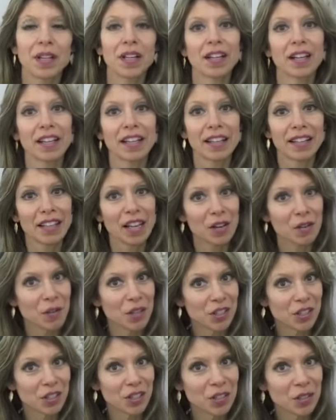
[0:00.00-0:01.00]
And I get that
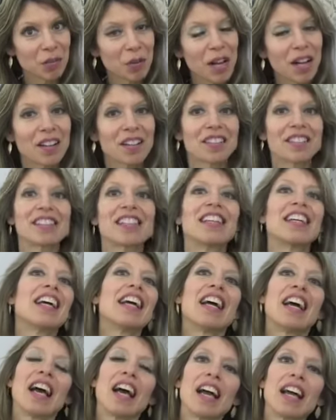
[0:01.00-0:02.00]
question as well.
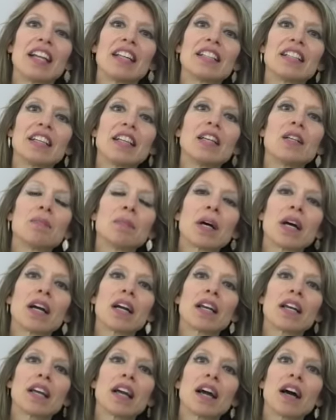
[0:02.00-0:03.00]
And in
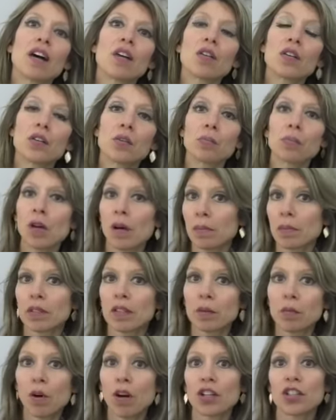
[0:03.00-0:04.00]
my How to
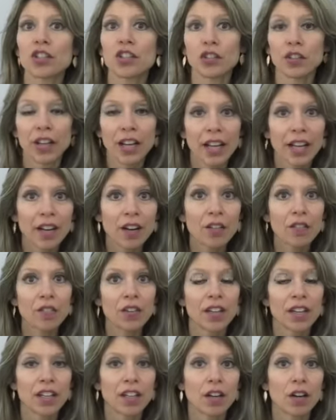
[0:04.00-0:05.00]
Properly Wash Your Hair
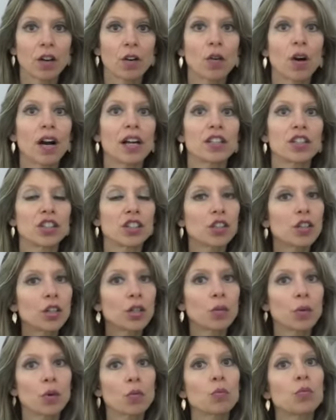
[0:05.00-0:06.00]
video, I show
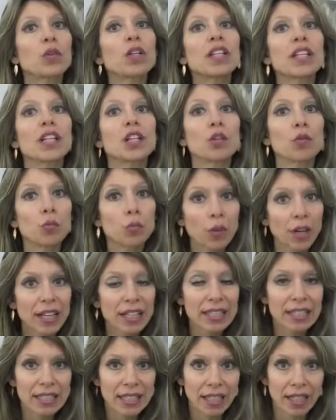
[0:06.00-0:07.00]
you a really
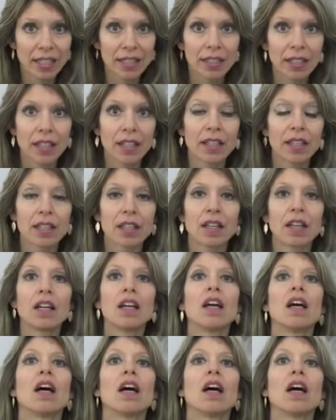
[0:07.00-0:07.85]
great technique